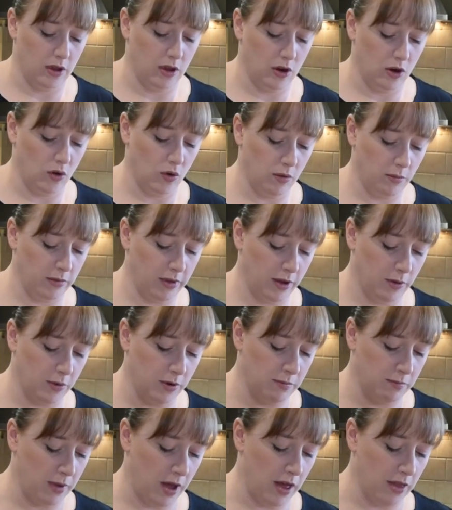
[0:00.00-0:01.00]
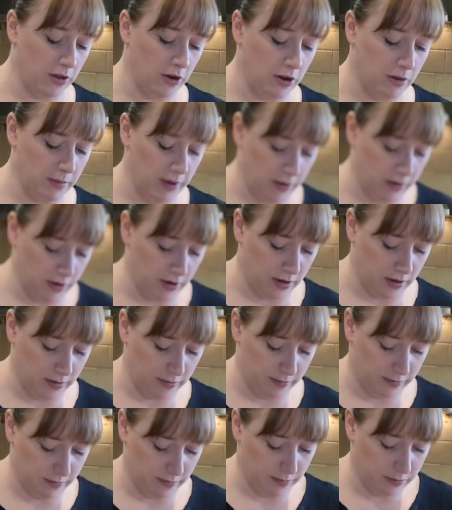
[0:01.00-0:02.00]
Normally I wouldn't bother about a
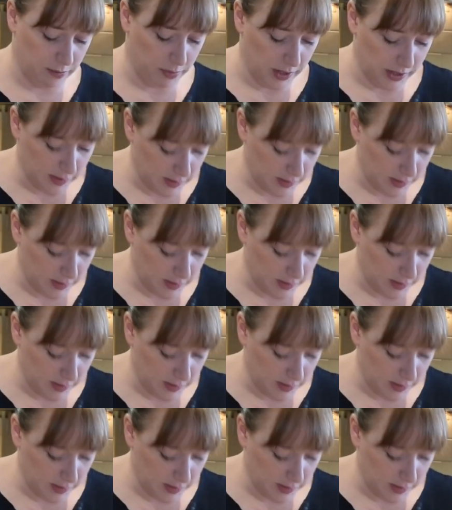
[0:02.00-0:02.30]
blood